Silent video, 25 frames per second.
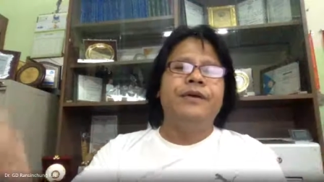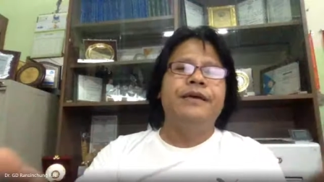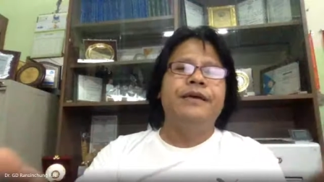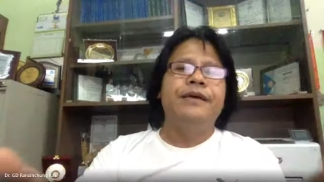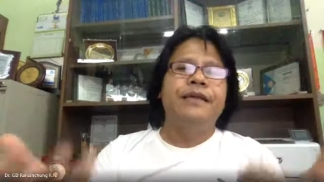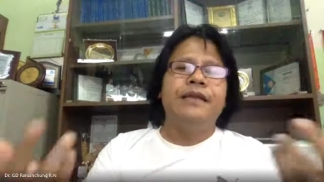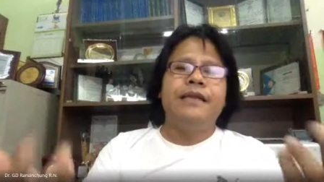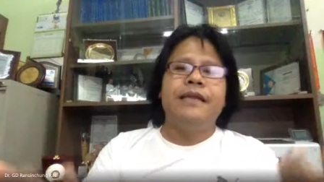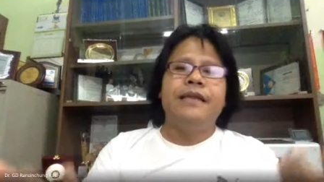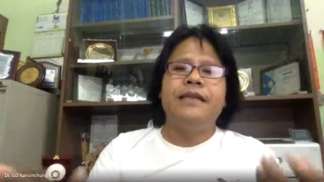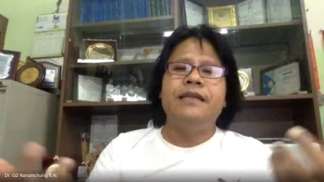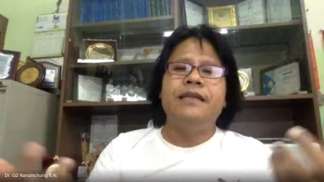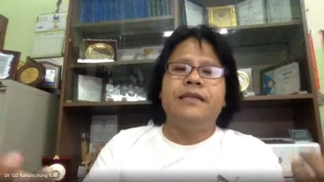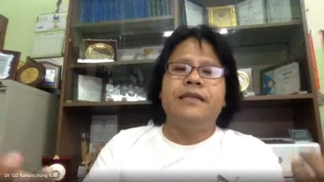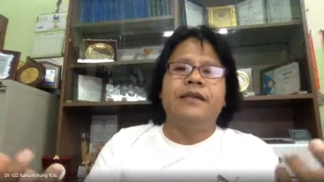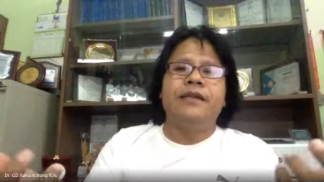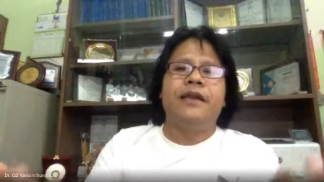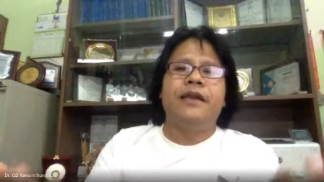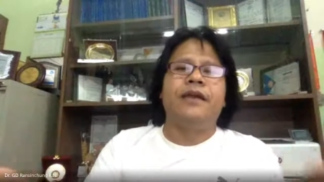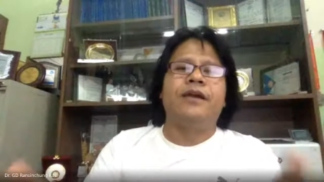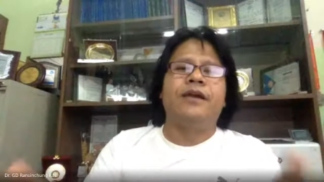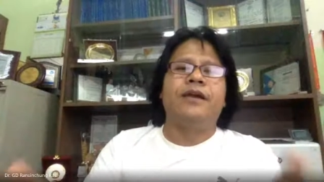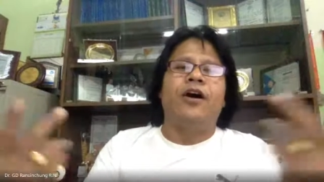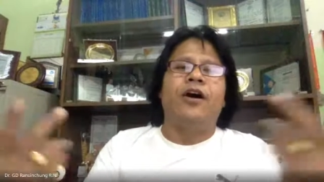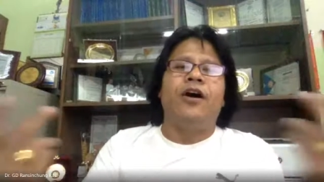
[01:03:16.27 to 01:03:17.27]
lean
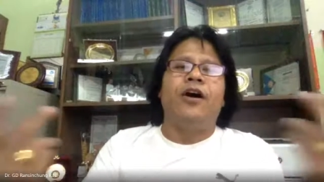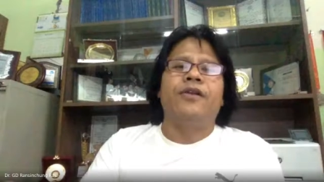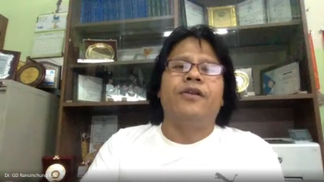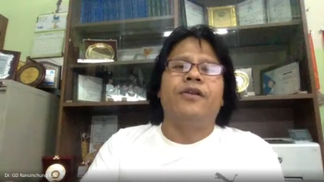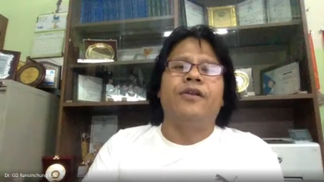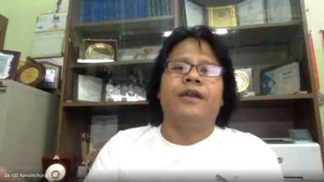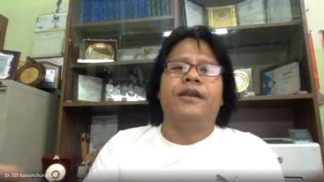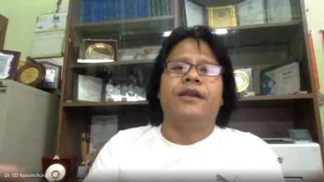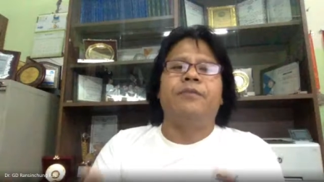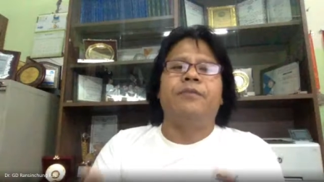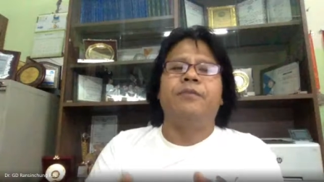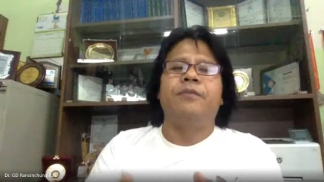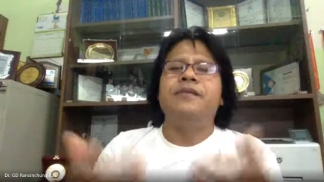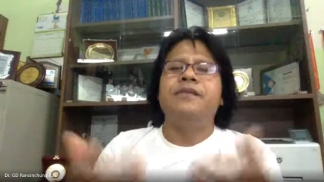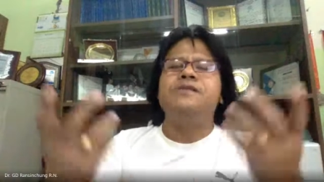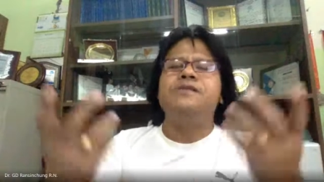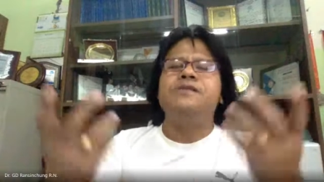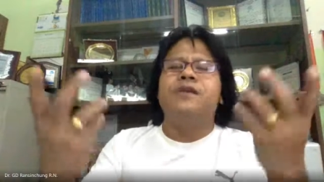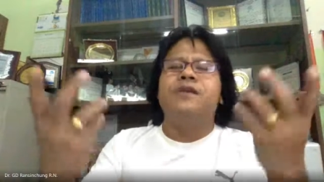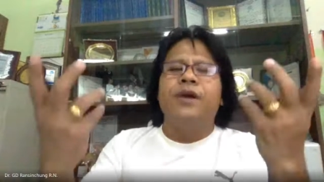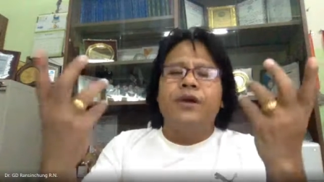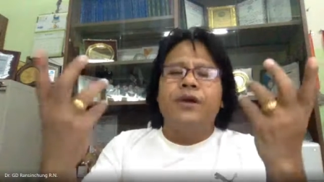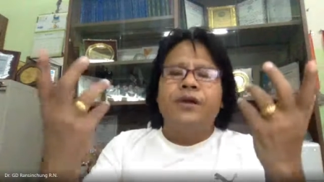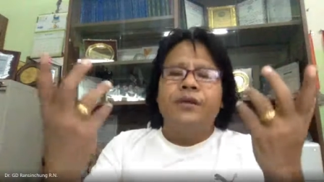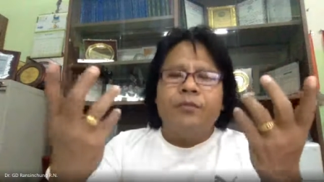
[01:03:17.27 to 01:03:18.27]
concrete
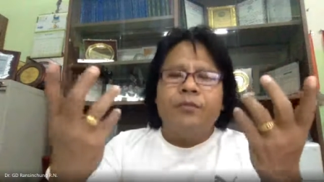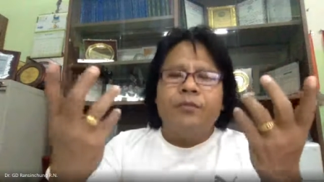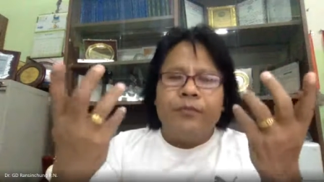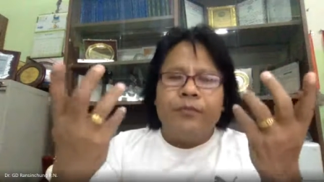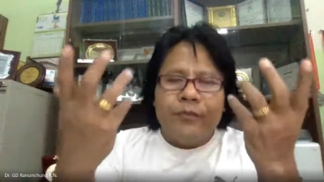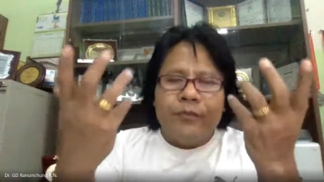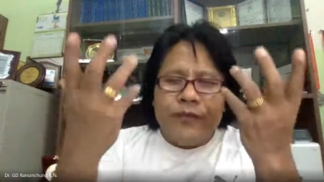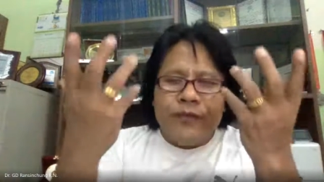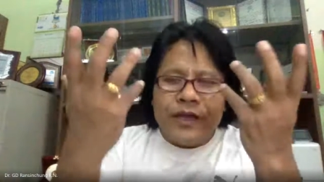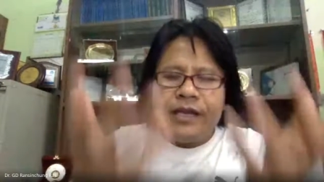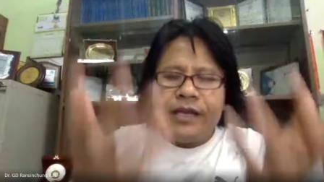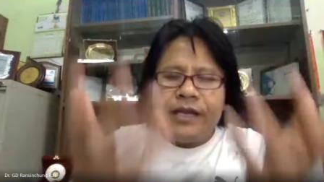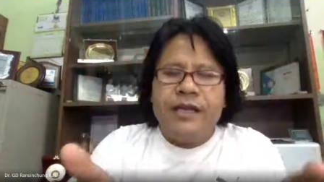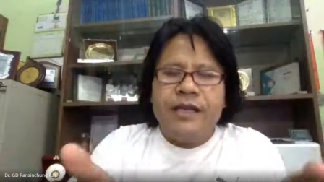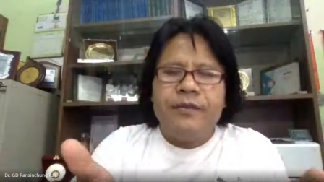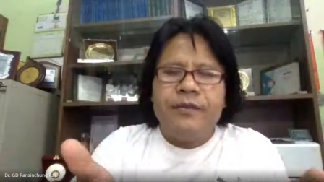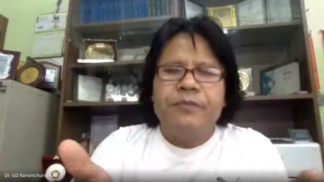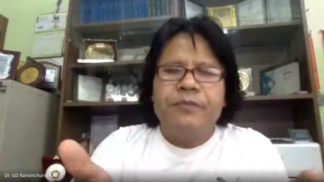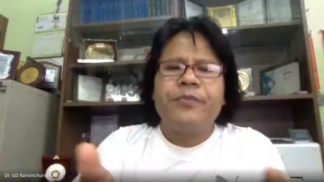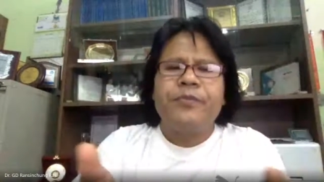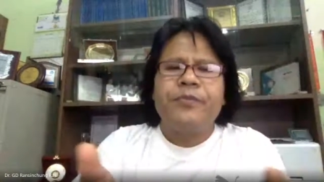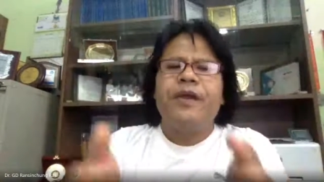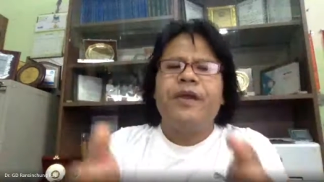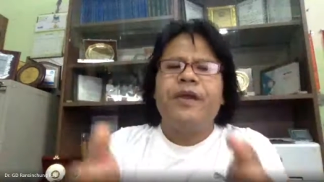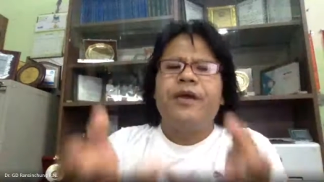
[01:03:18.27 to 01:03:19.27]
means
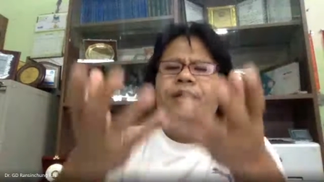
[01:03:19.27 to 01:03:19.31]
very